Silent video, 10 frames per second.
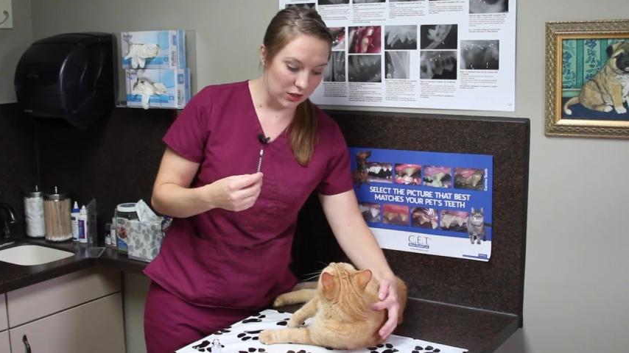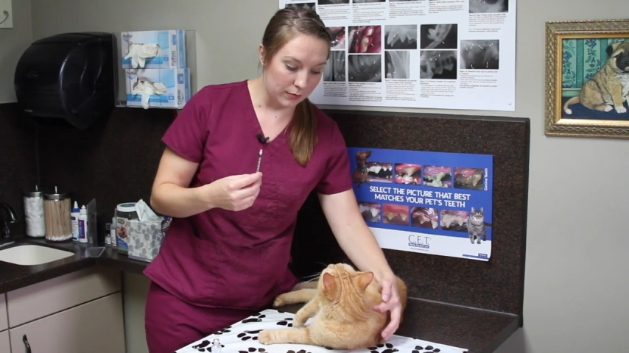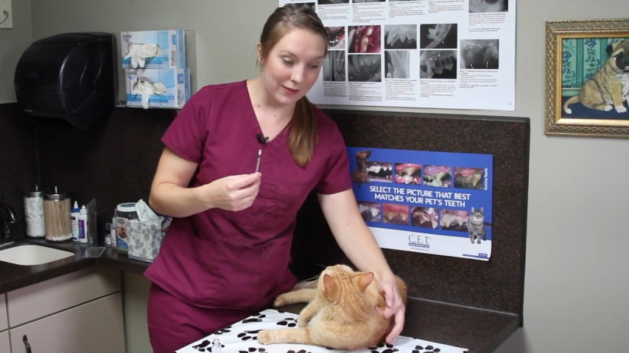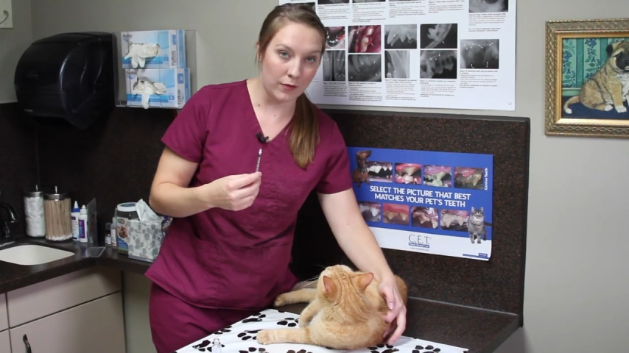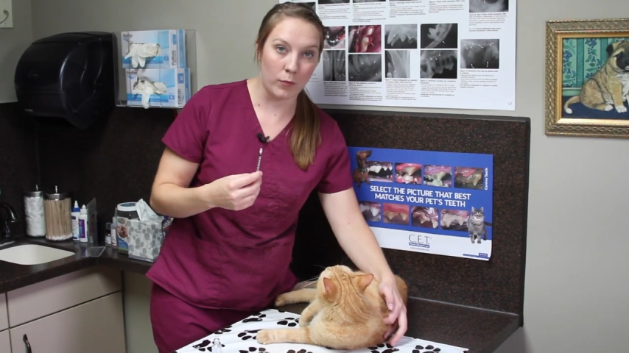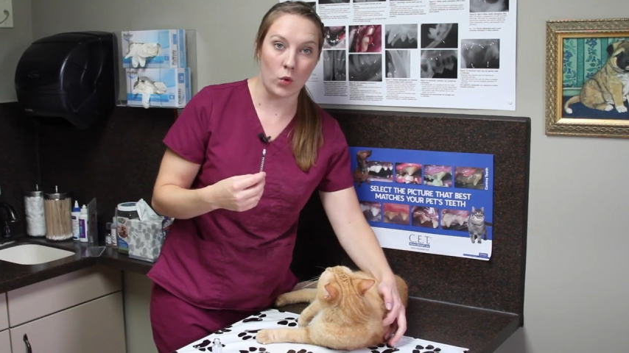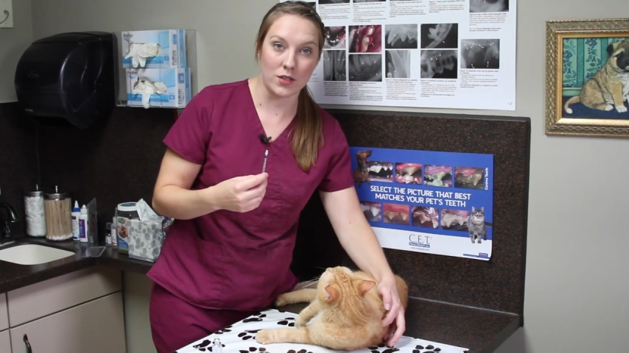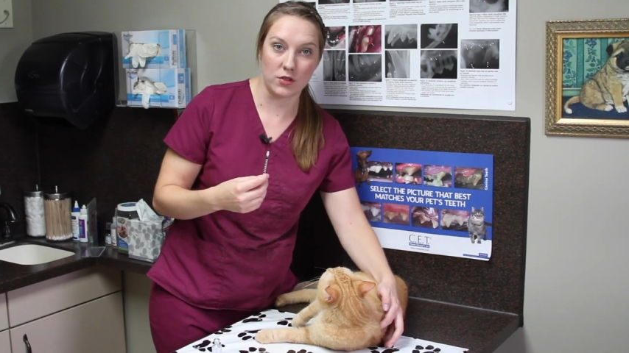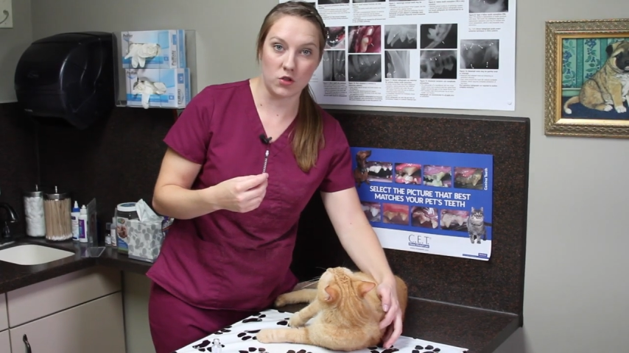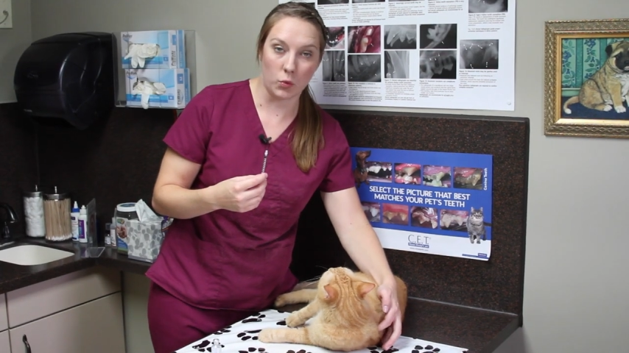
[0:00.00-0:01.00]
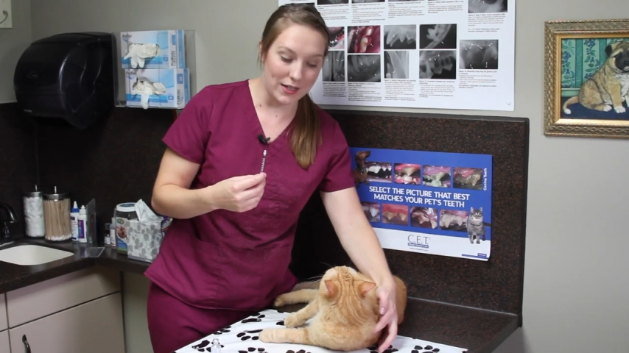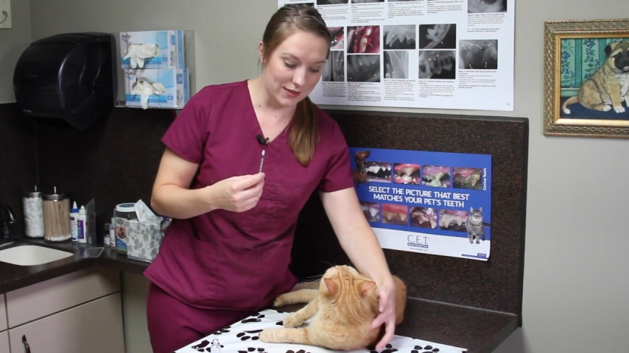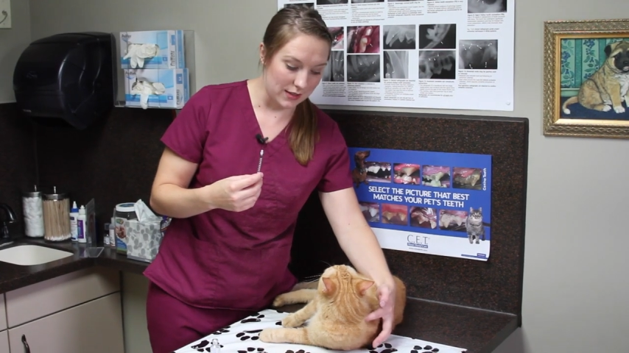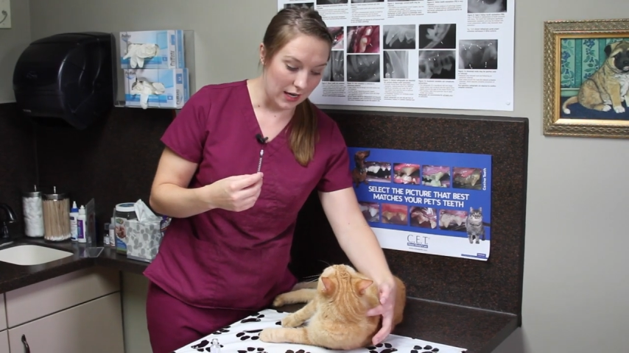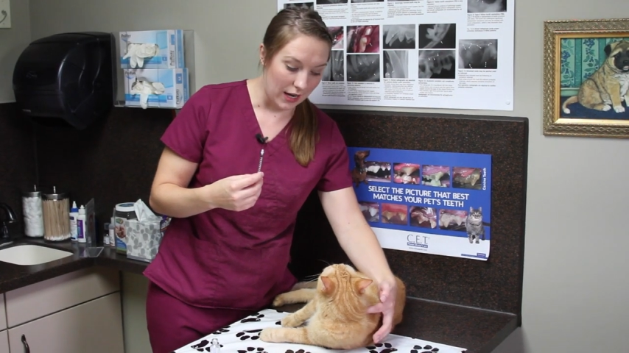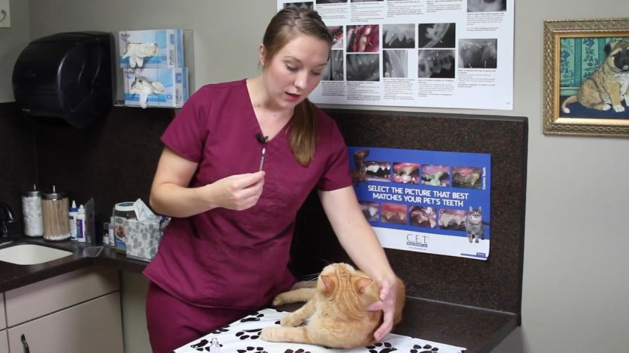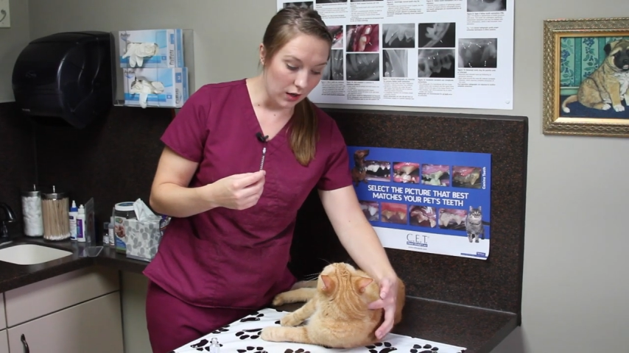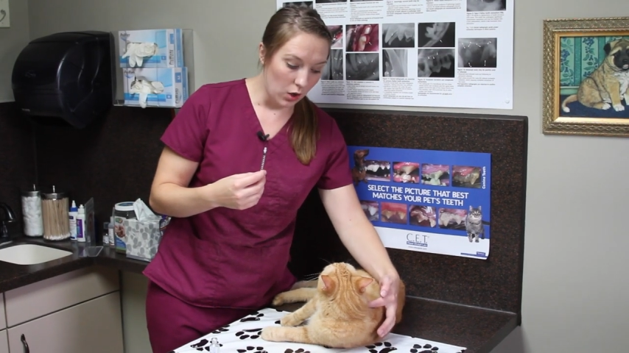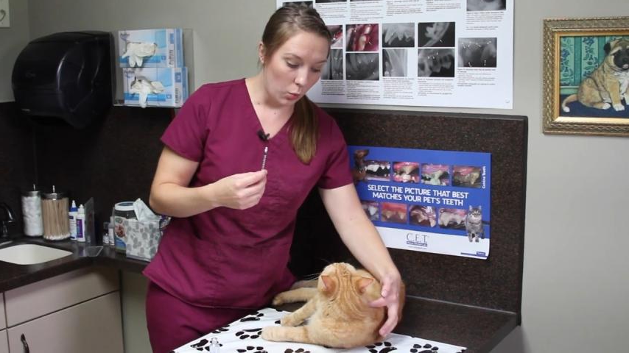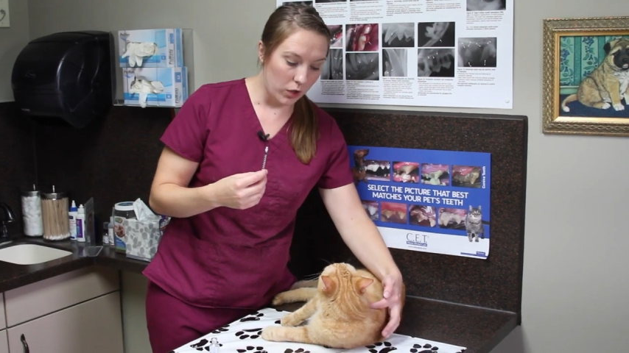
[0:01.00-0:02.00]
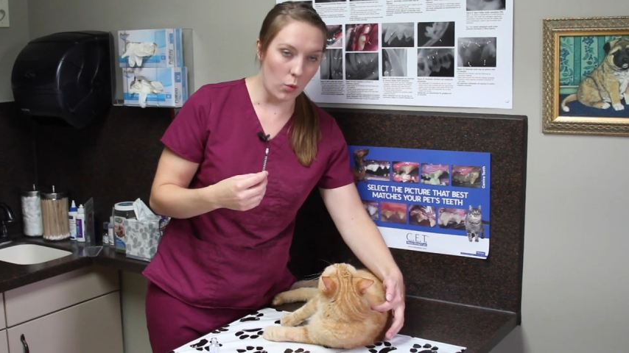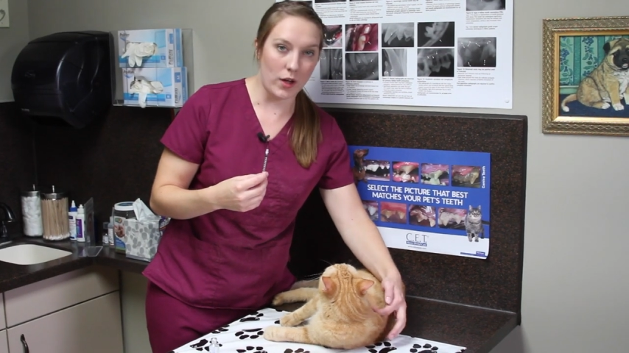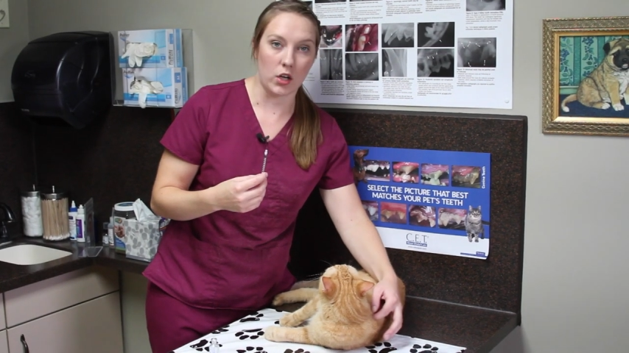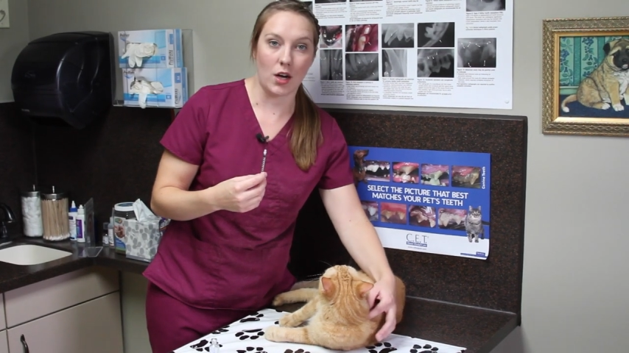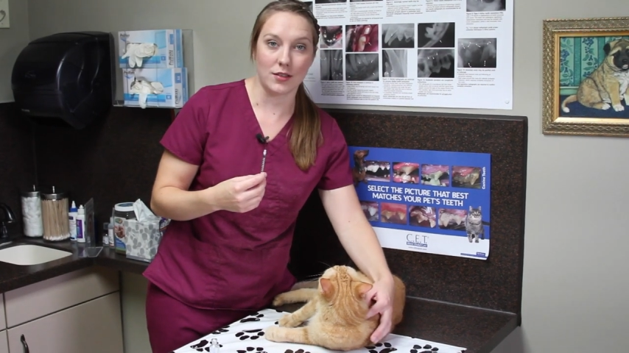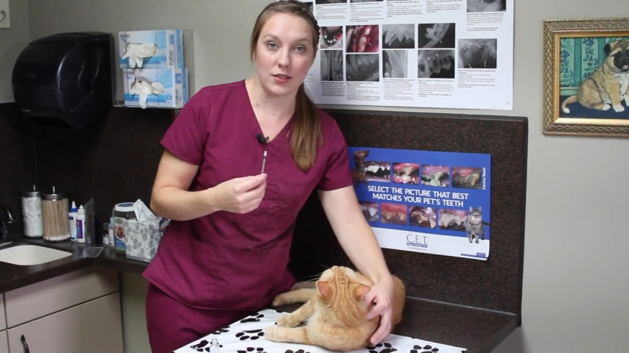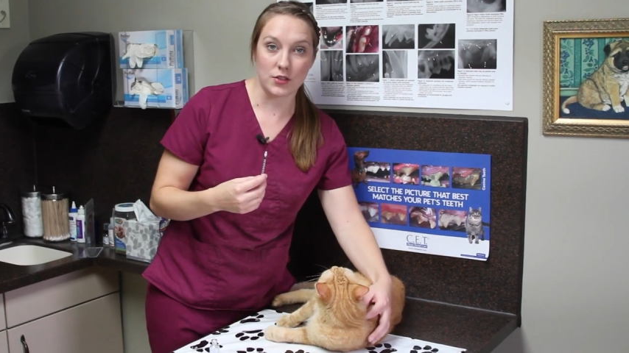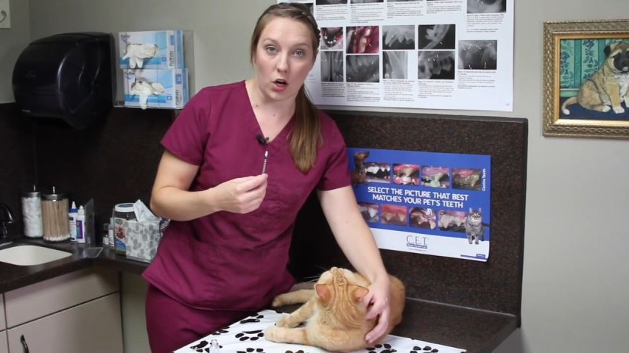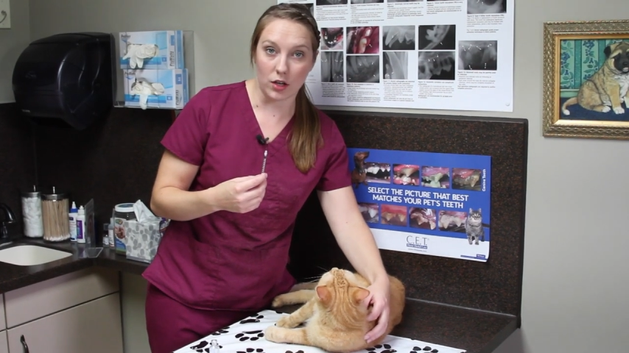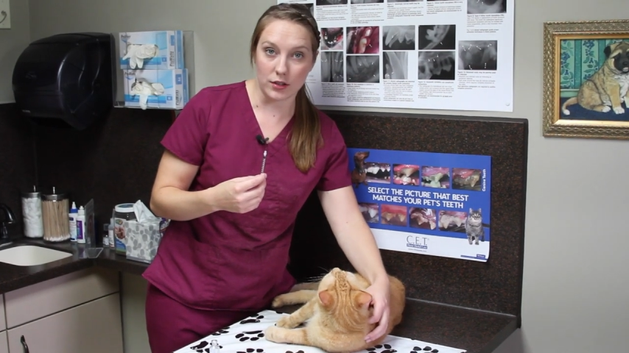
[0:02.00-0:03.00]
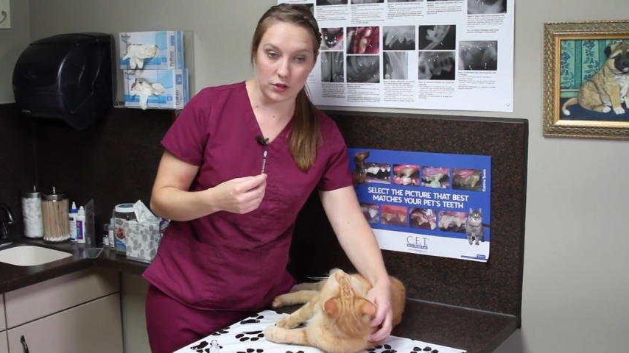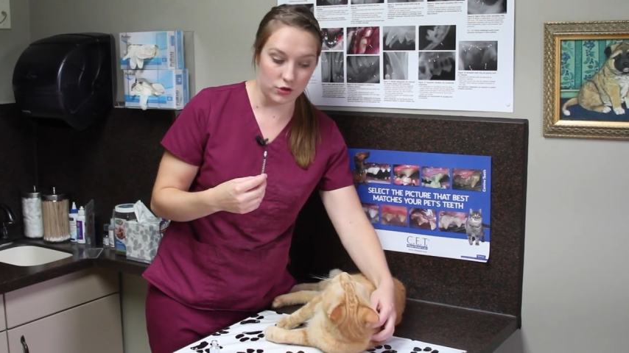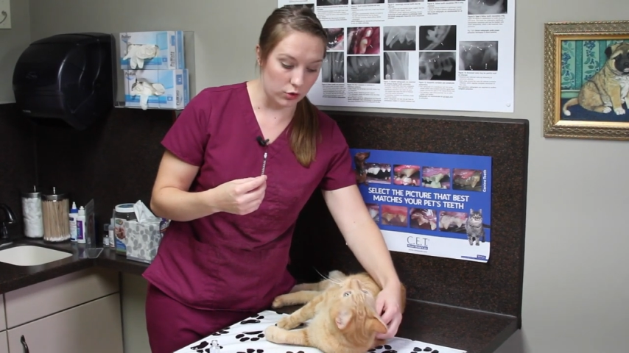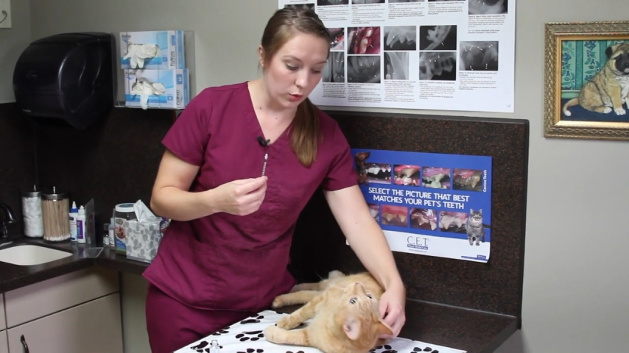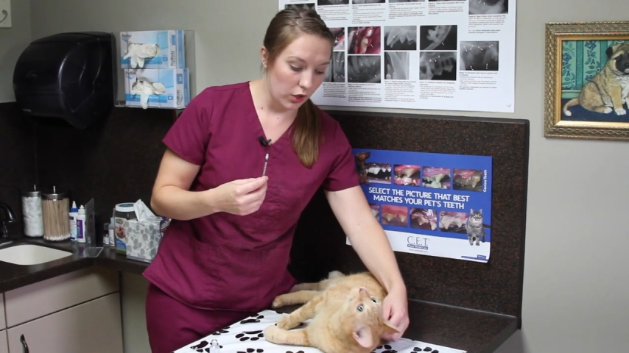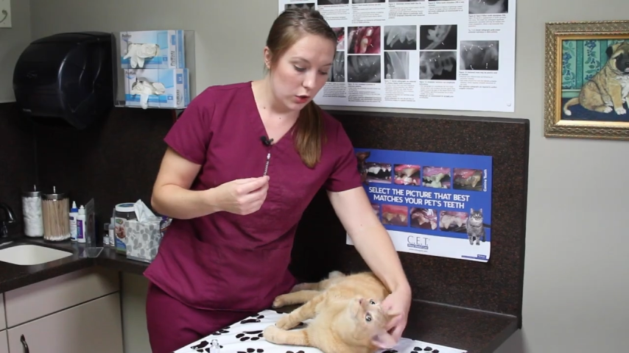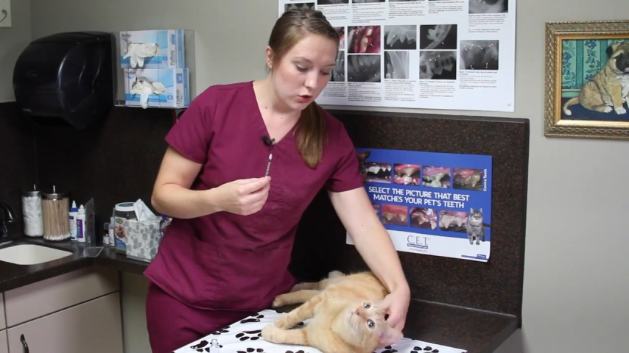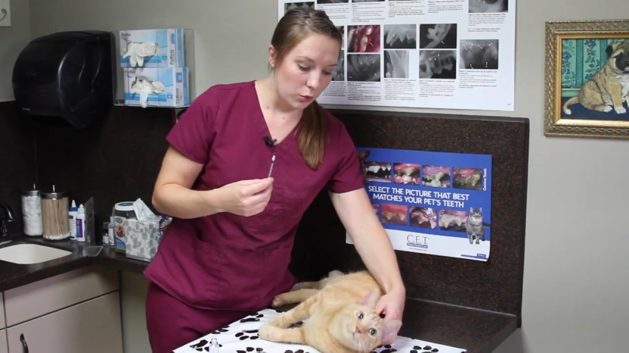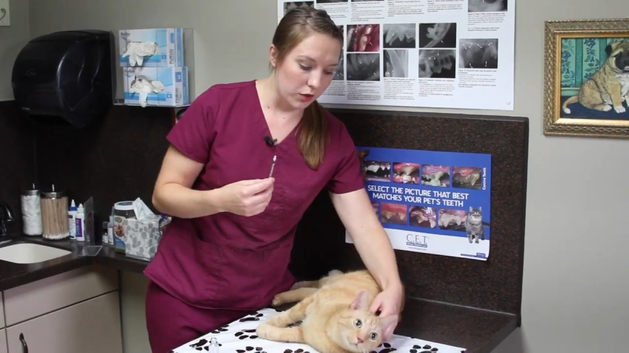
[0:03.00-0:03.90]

We're going to give them once or twice a day. We don't want to cause any scar tissue. So